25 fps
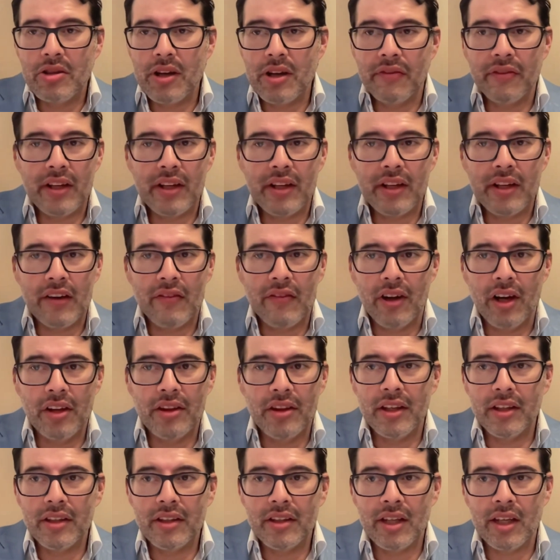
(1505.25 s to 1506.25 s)
have to have all the
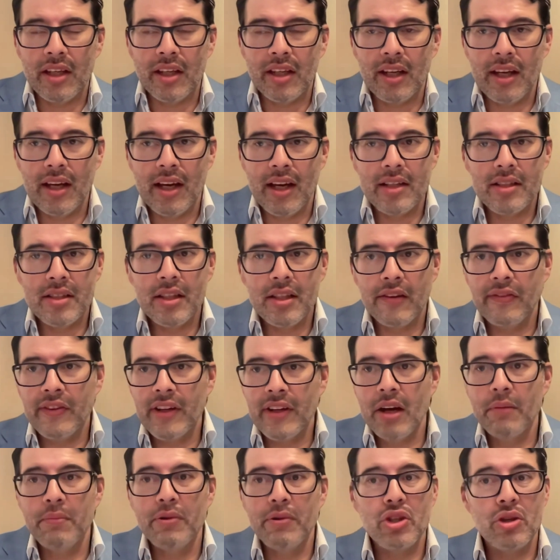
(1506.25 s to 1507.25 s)
tech and AI stuff now,
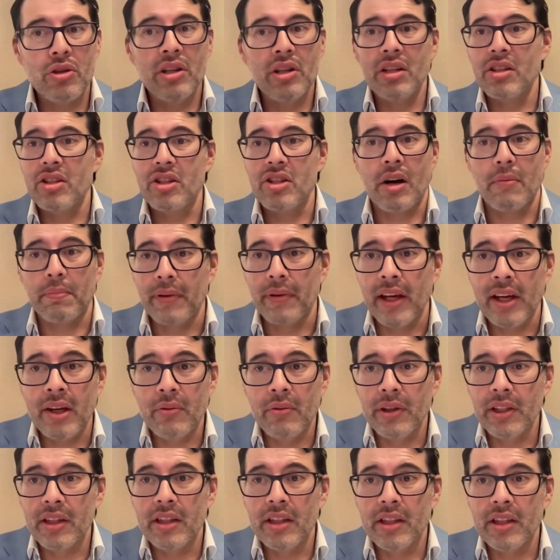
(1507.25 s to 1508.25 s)
but you need to start playing
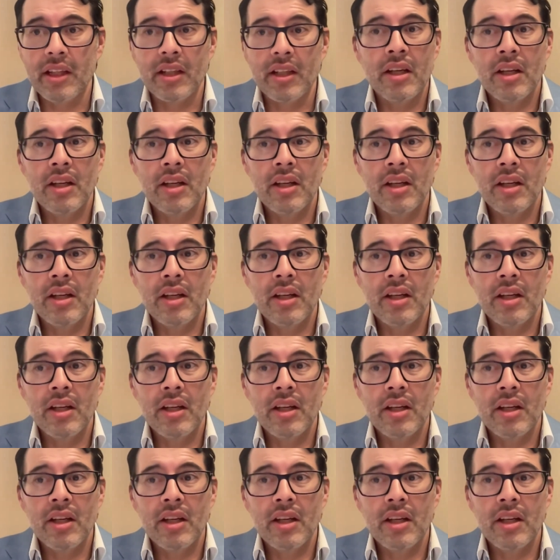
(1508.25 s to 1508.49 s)
with it.